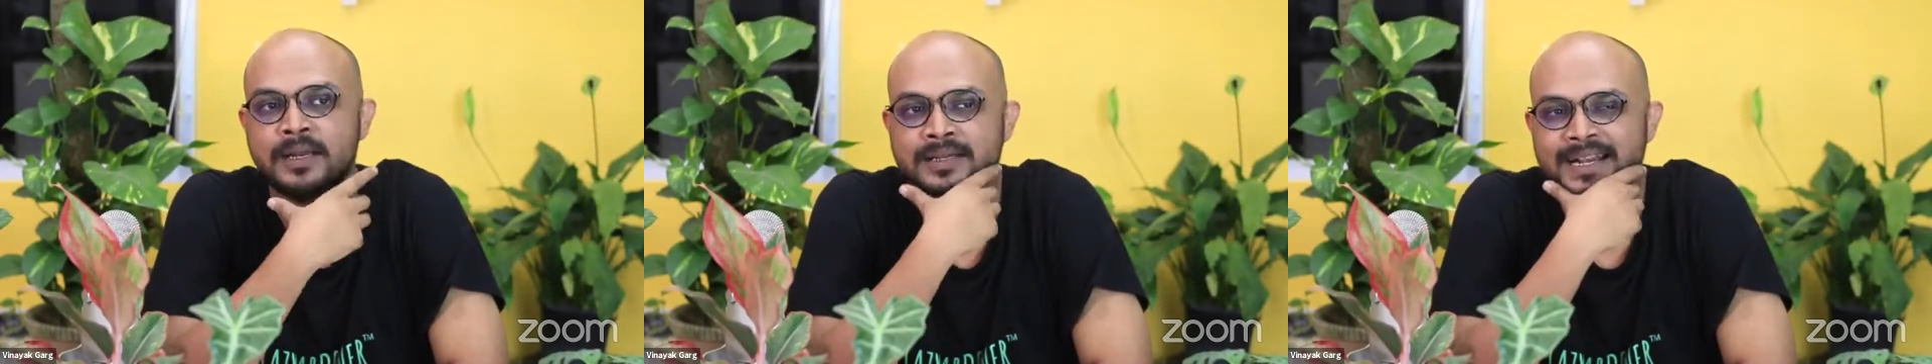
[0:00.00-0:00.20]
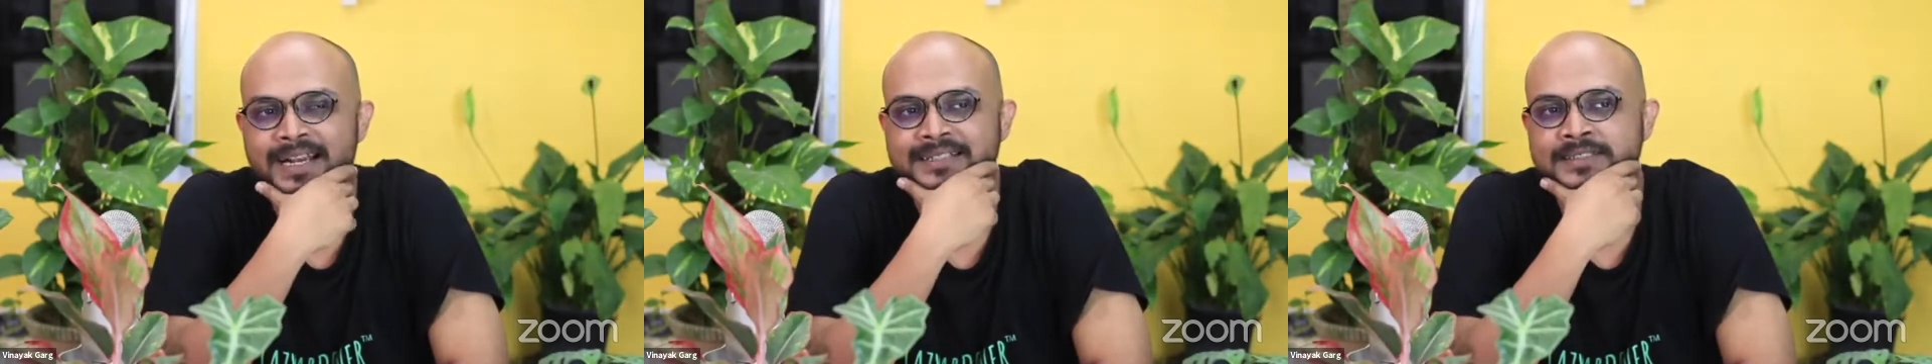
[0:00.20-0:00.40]

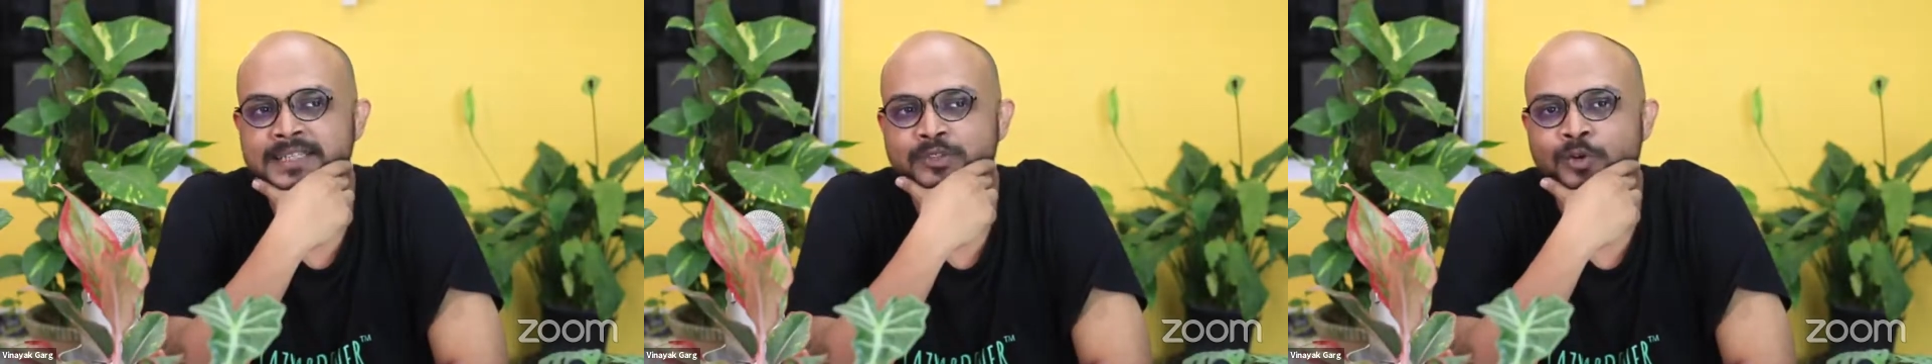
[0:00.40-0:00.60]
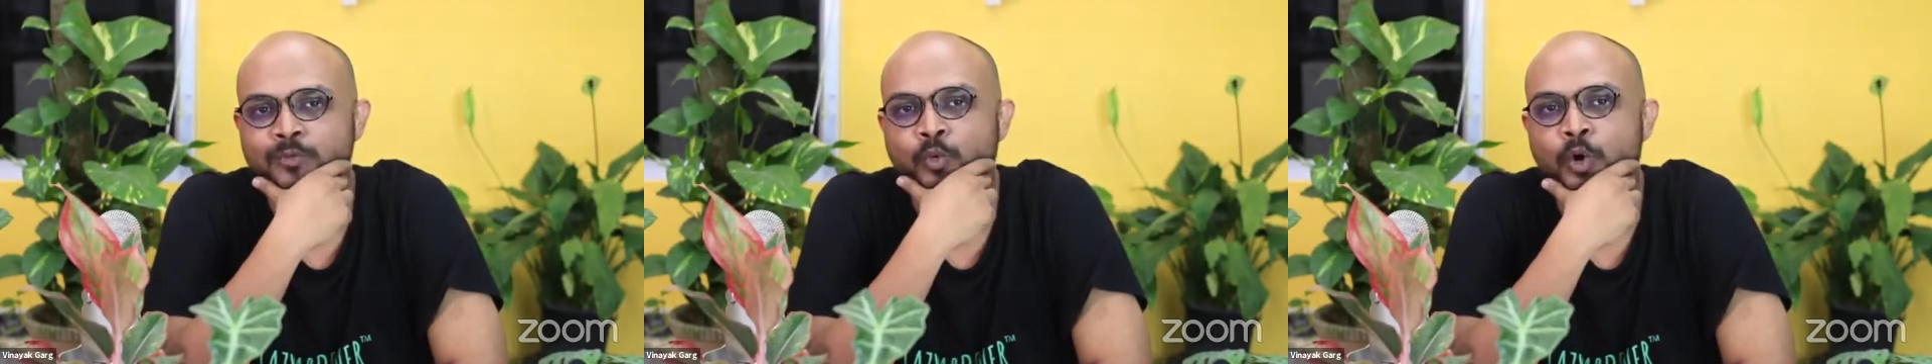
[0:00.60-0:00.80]
Let's say
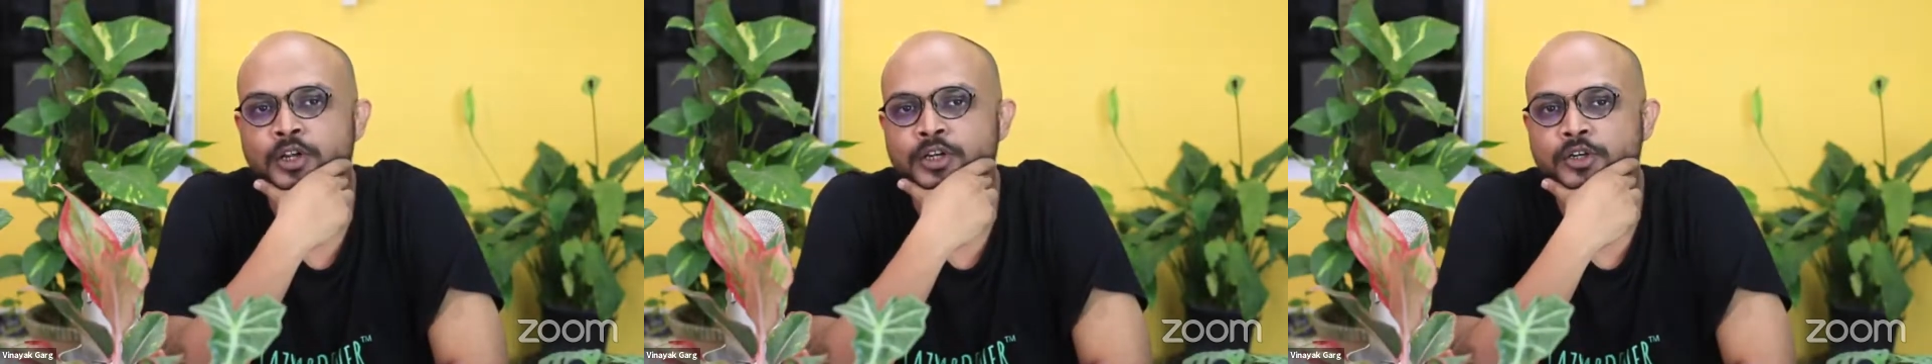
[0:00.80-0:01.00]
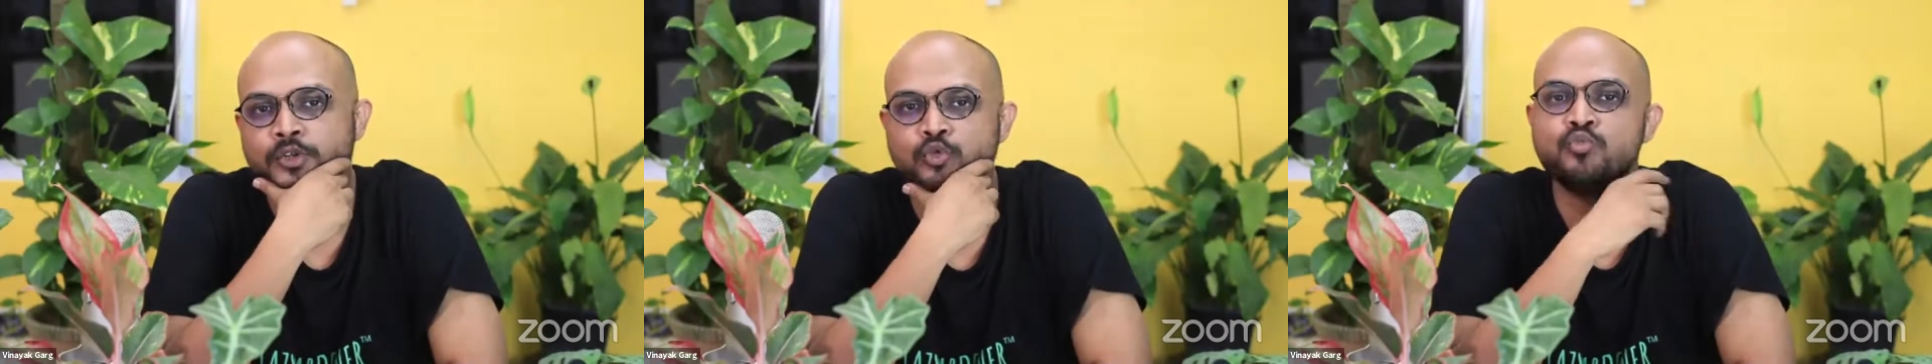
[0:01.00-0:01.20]
you water
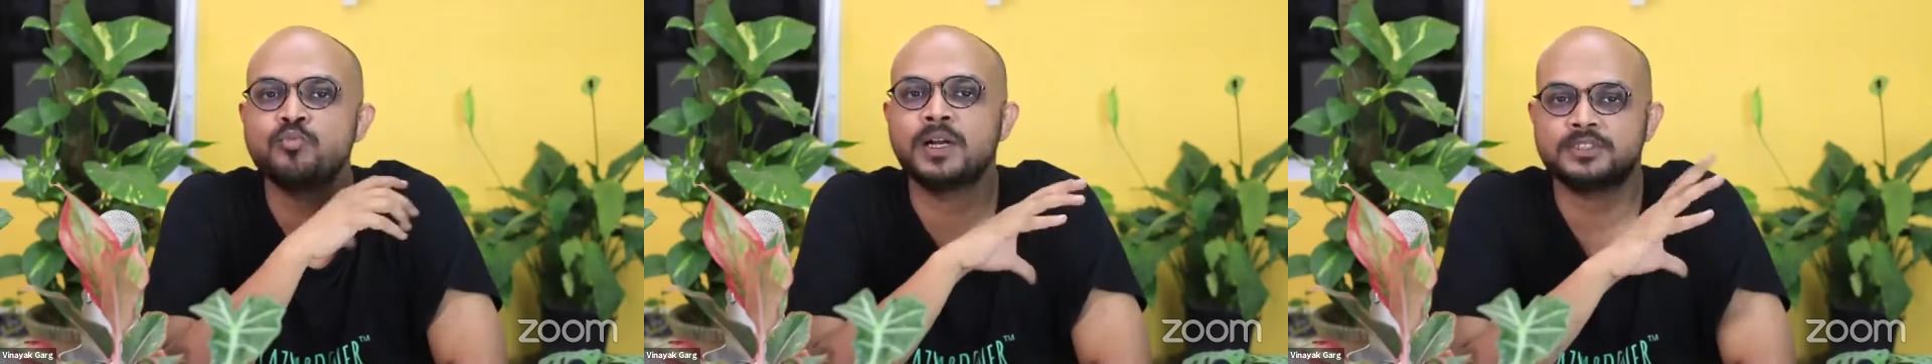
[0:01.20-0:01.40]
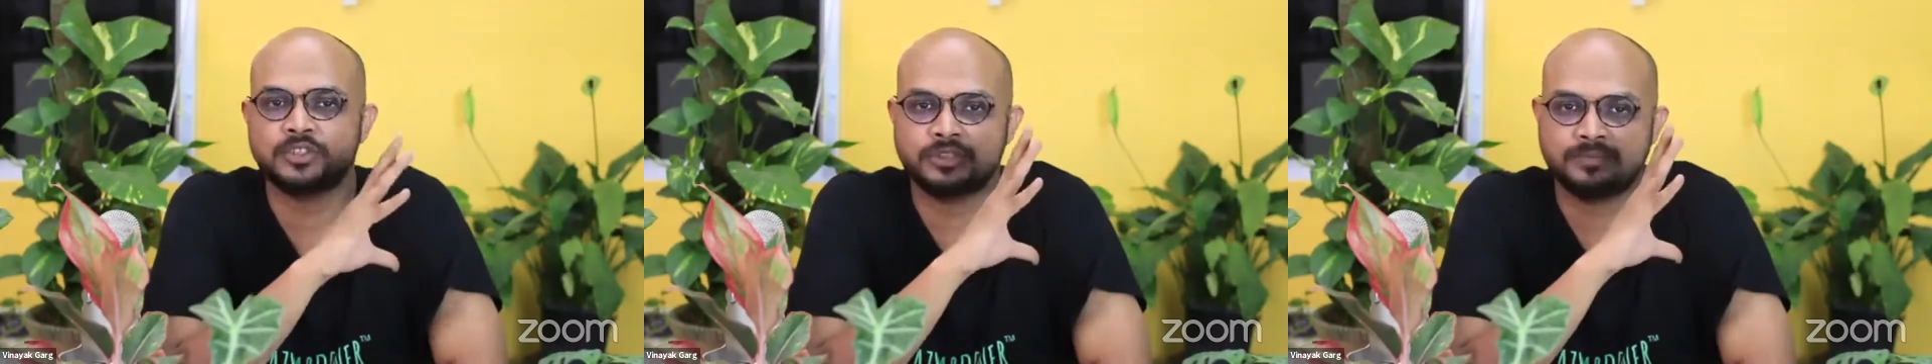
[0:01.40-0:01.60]
too
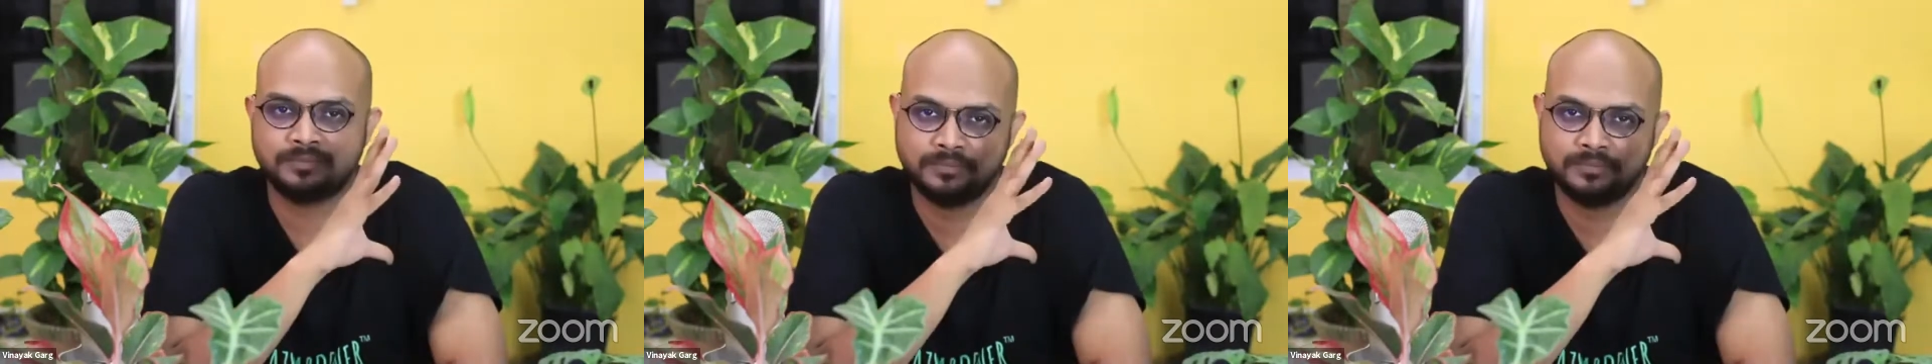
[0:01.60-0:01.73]
much.